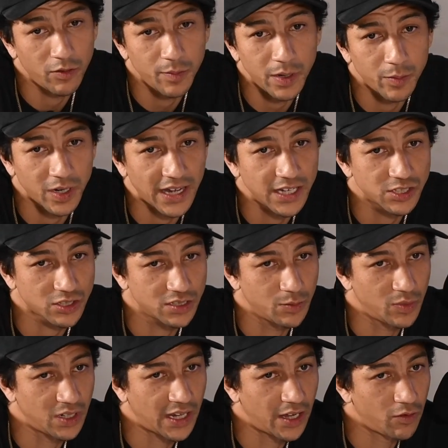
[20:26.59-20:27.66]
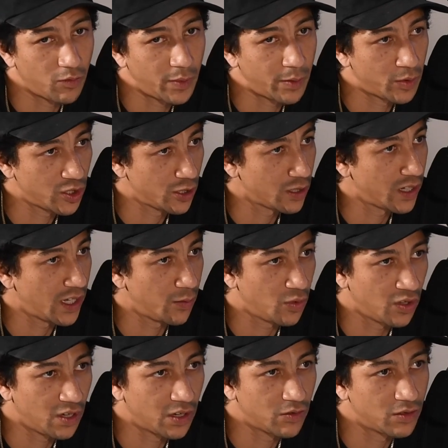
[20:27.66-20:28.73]
remembered ice cream, and I remembered your name
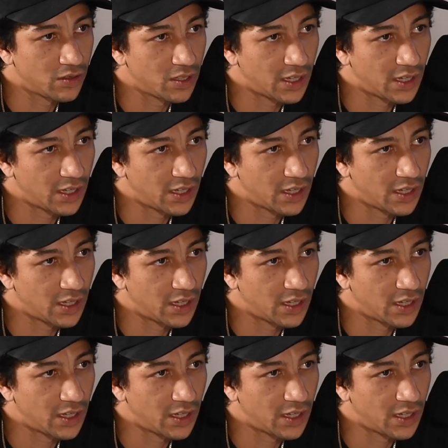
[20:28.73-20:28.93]
along with it.